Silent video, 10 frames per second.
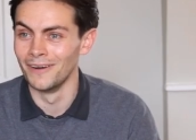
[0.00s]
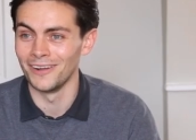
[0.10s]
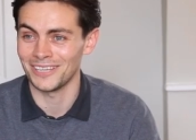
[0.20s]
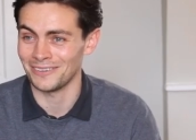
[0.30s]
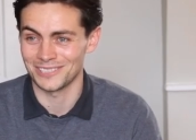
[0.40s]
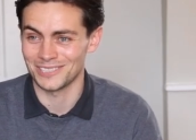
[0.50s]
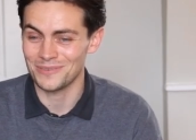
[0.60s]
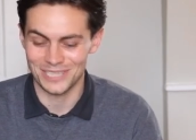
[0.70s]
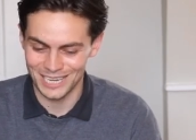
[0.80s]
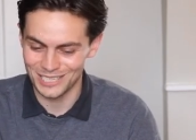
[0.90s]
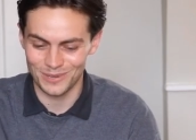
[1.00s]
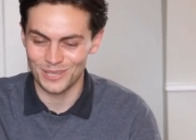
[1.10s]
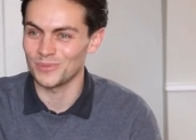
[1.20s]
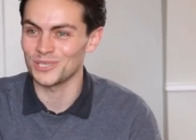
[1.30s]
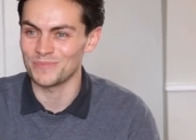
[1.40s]
All you have to do is guess where the
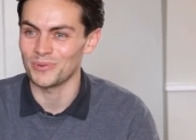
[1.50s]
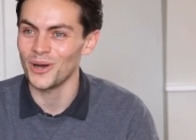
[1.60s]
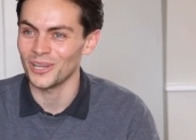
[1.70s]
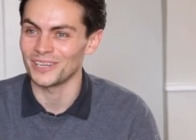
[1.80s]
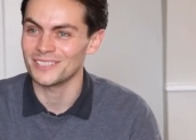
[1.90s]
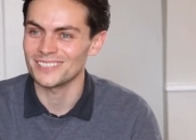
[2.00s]
bloody ball is.